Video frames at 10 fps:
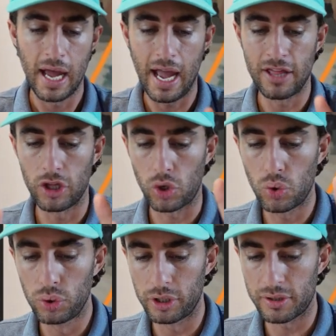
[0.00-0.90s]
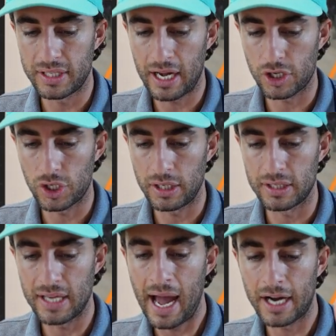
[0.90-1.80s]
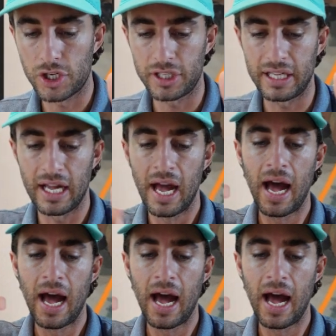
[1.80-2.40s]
and the cooler sections actually